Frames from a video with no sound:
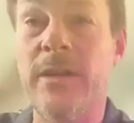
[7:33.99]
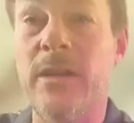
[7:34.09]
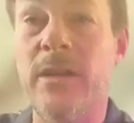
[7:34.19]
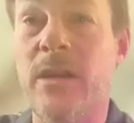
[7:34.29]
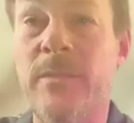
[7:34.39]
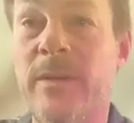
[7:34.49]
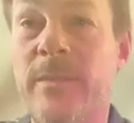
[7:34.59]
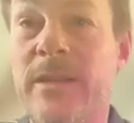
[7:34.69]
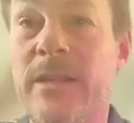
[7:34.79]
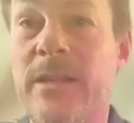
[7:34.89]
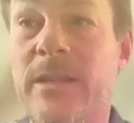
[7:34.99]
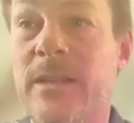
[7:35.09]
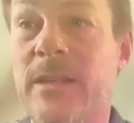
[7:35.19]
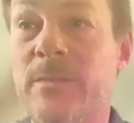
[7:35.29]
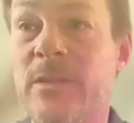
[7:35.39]
I can comment about
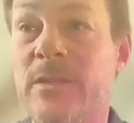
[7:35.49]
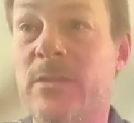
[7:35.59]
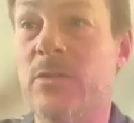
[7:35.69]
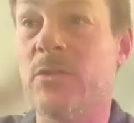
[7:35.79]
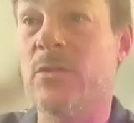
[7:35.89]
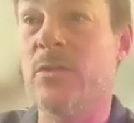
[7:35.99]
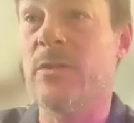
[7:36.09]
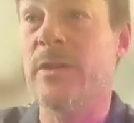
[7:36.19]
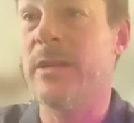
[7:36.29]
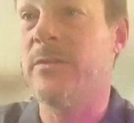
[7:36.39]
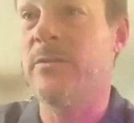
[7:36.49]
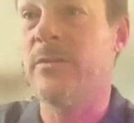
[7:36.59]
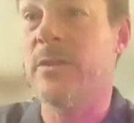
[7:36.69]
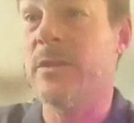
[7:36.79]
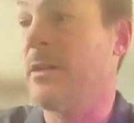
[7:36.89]
anything. I'm just, so go ahead,
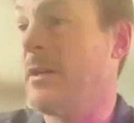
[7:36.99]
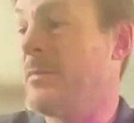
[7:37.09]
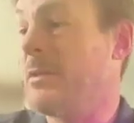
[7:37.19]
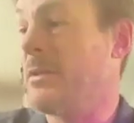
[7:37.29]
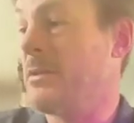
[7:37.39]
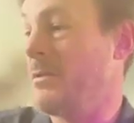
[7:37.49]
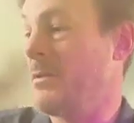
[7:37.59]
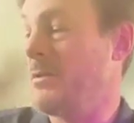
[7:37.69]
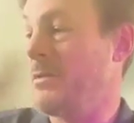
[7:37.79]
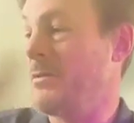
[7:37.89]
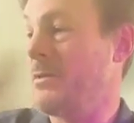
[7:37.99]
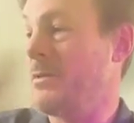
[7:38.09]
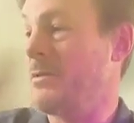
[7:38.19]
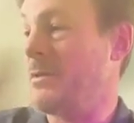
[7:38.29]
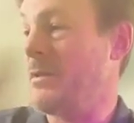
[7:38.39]
Veronica. I'm just,
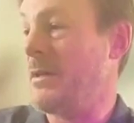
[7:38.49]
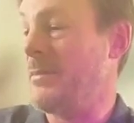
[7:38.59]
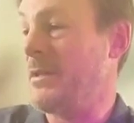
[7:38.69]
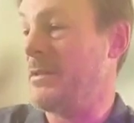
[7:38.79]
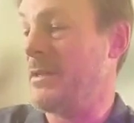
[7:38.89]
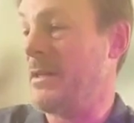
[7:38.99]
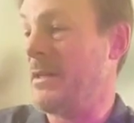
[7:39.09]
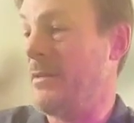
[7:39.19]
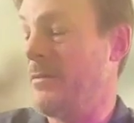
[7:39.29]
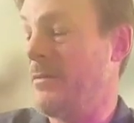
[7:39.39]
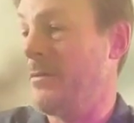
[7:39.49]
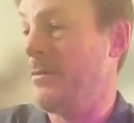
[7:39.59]
there's a lot being said.